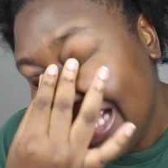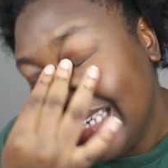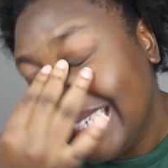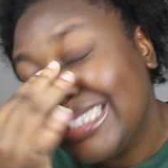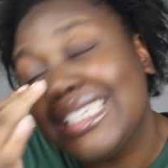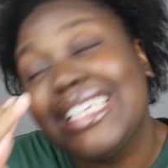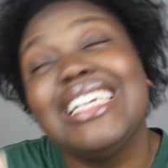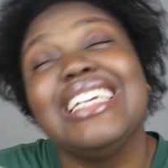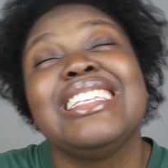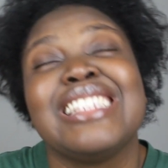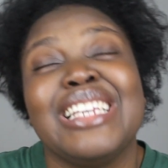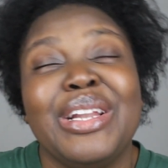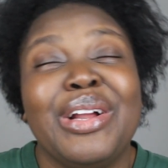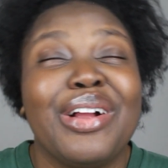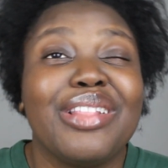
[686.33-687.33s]
She is
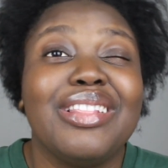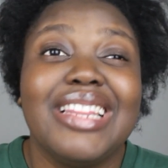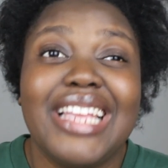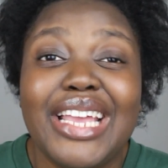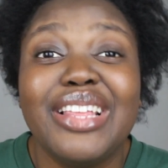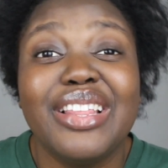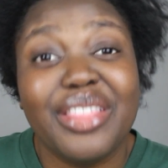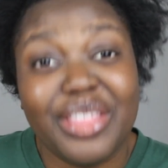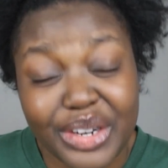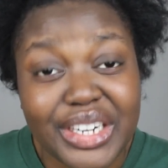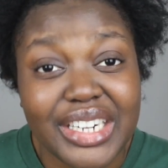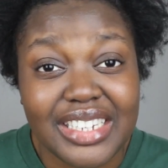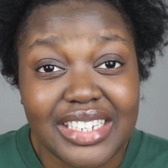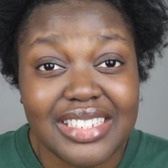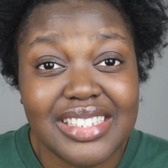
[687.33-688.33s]
in her late
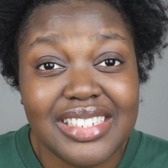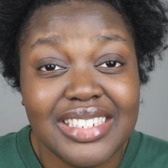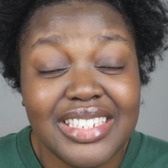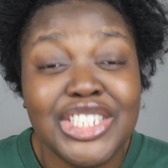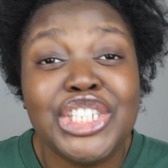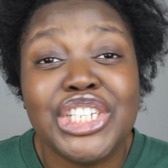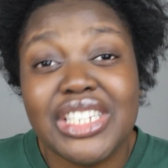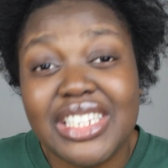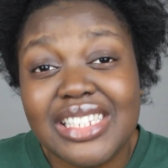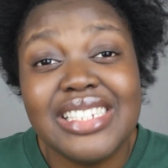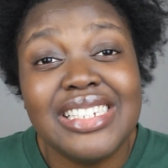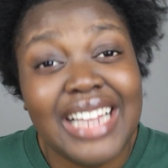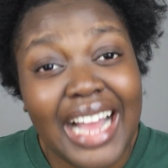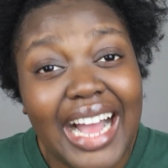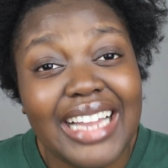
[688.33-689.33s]
30s. She's
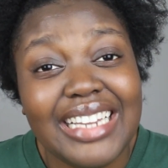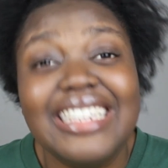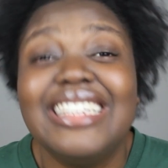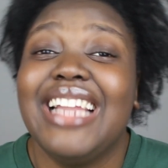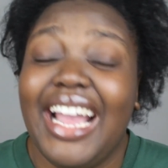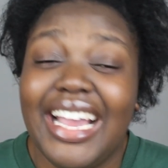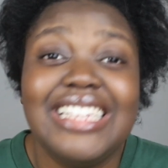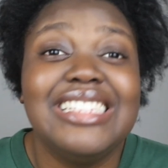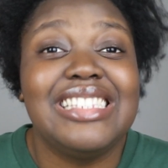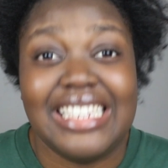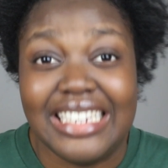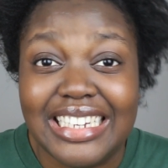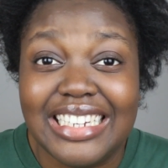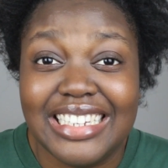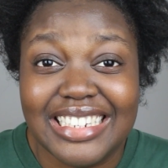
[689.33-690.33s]
not
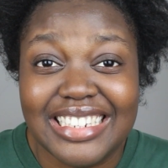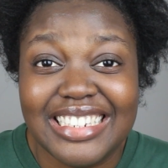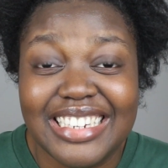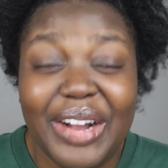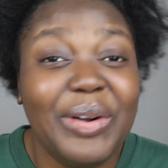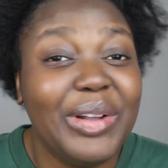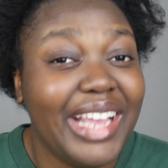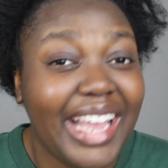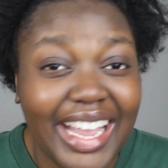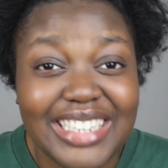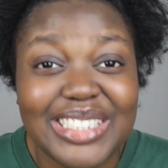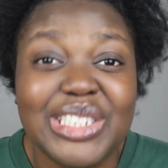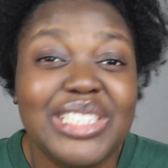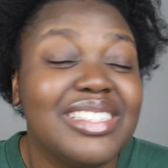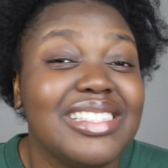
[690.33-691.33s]
19, okay?
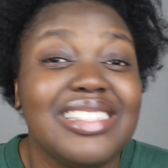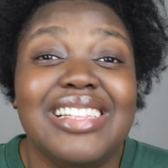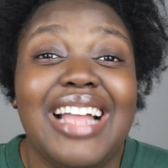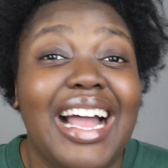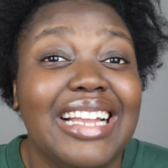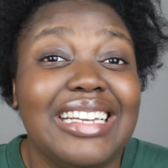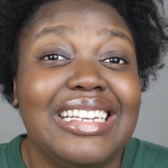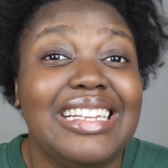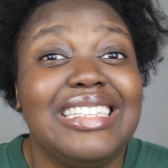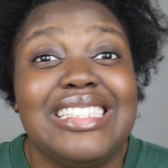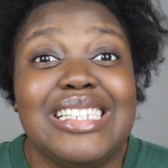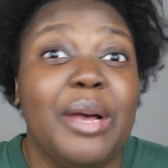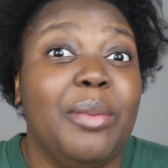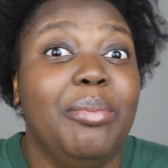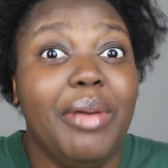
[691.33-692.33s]
She does not need
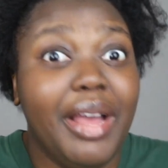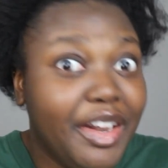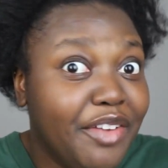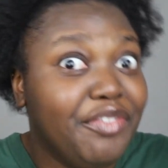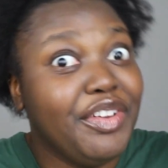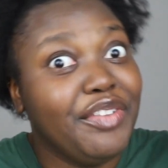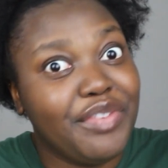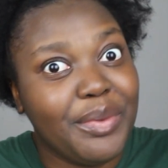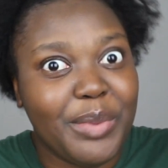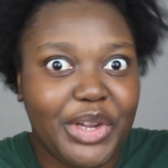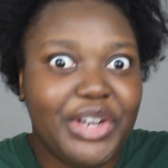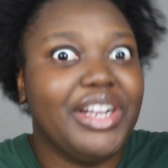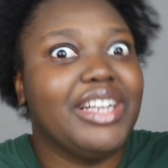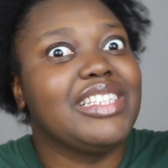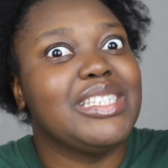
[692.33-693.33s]
to benefit from
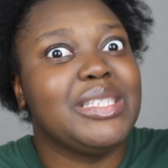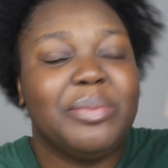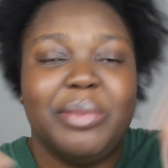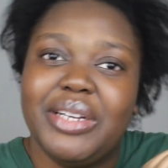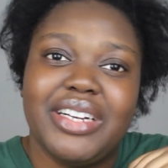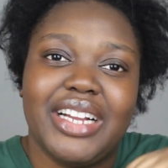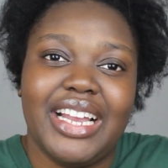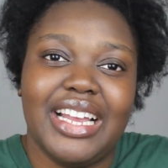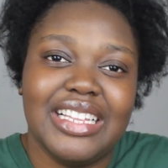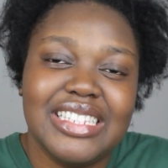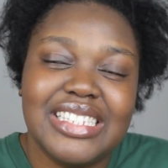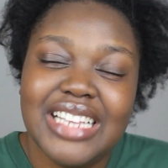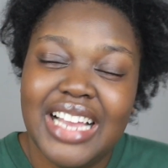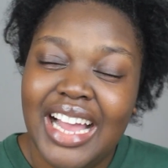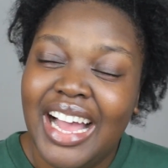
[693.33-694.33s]
your
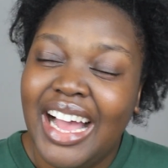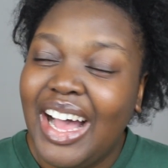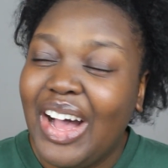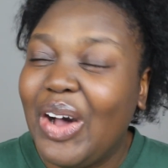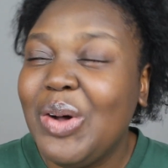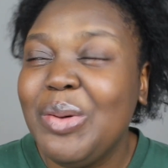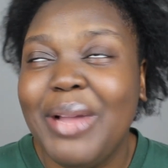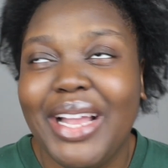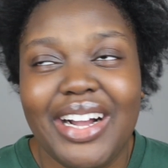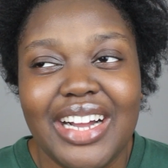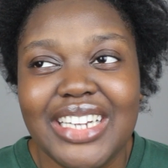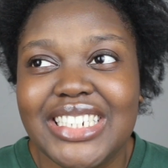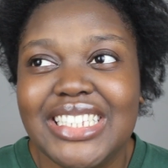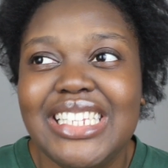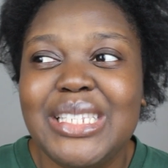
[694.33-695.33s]
experience. Oh my
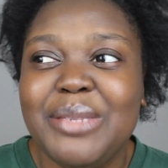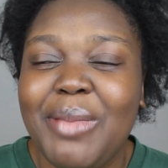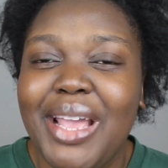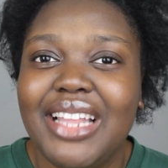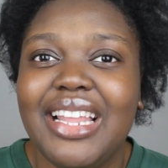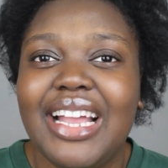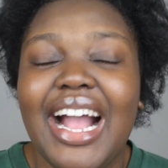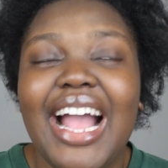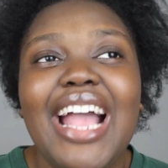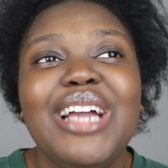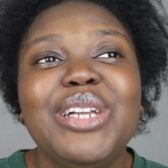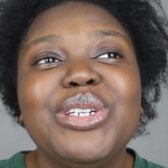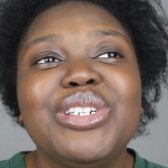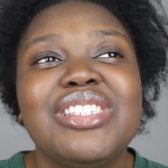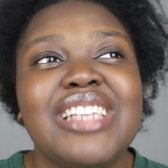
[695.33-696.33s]
gosh, this man, like, I
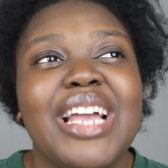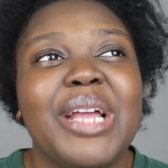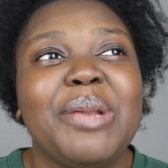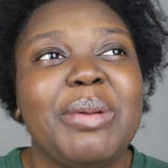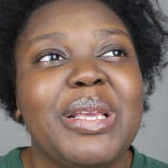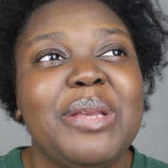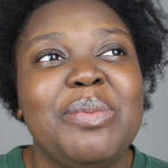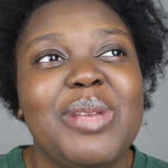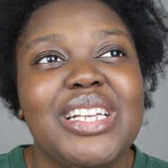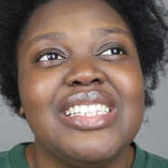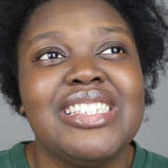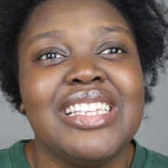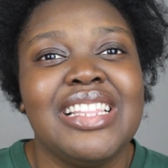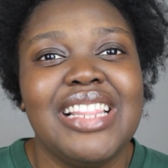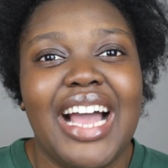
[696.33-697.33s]
understand what he means
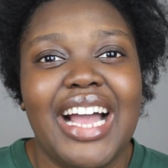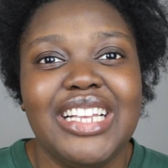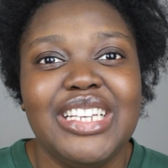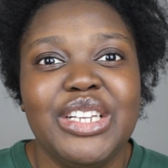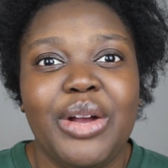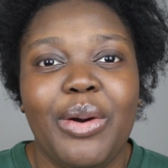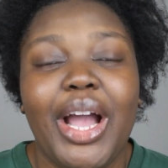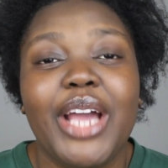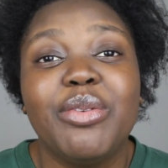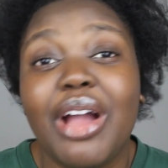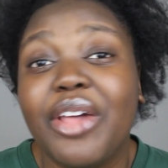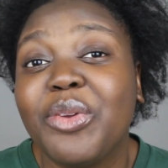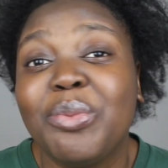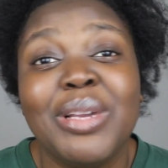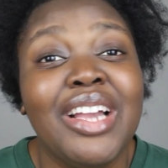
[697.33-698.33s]
in that, you know, I'd
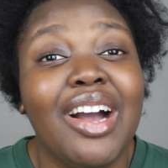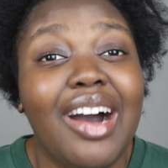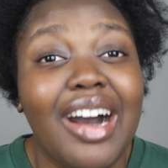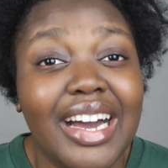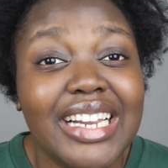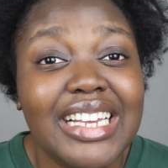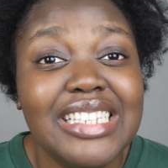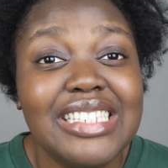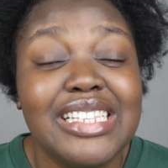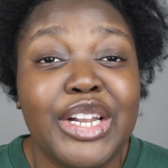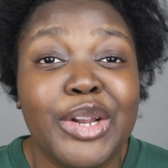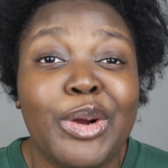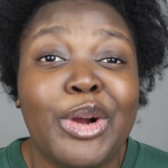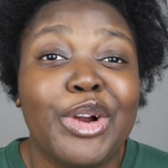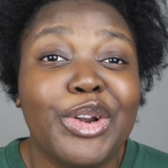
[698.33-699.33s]
rather be honest than
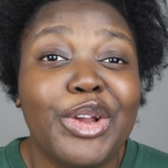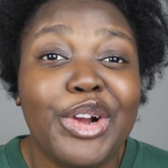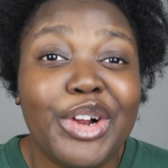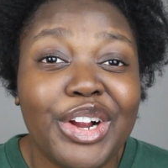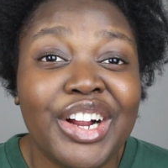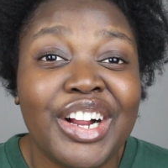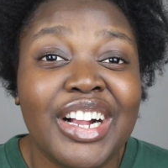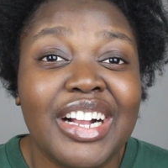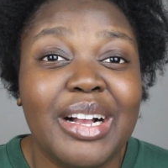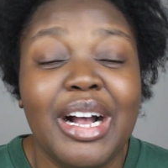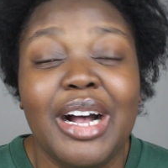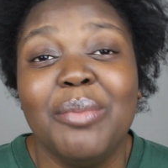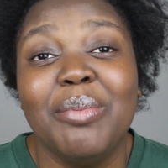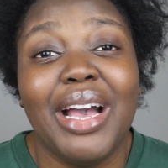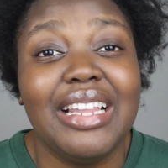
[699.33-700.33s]
hurt her
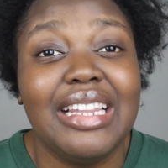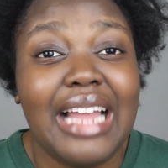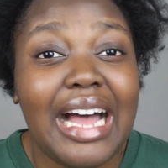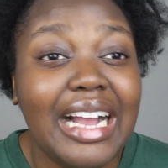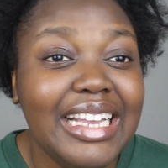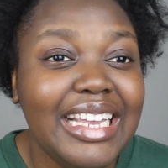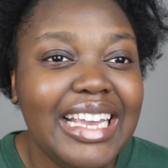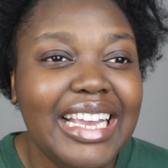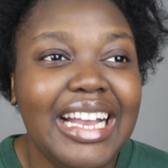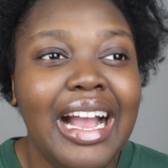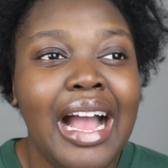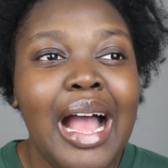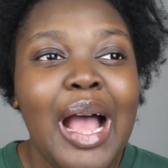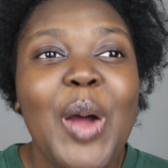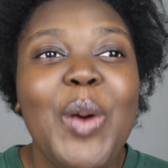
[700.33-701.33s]
by lying,
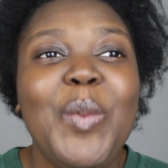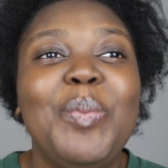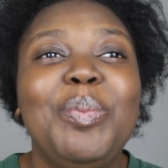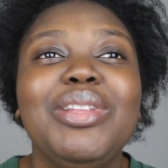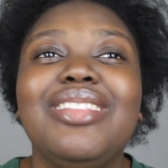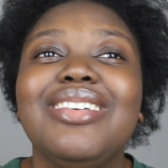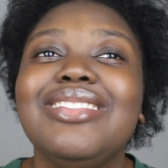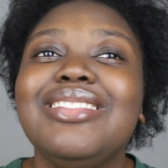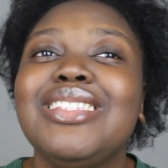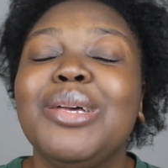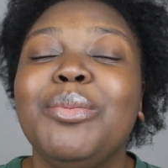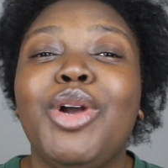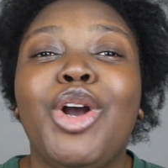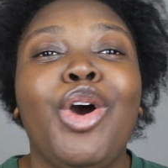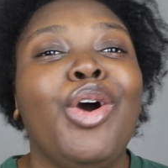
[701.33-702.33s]
but there's
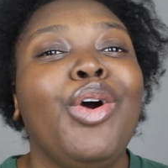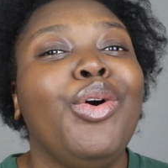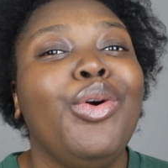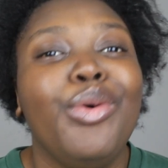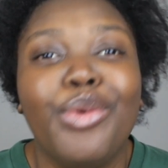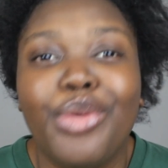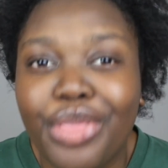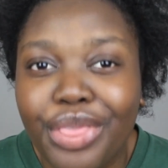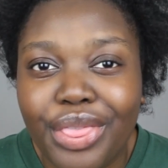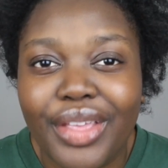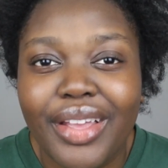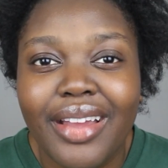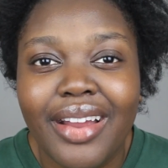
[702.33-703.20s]
some couth.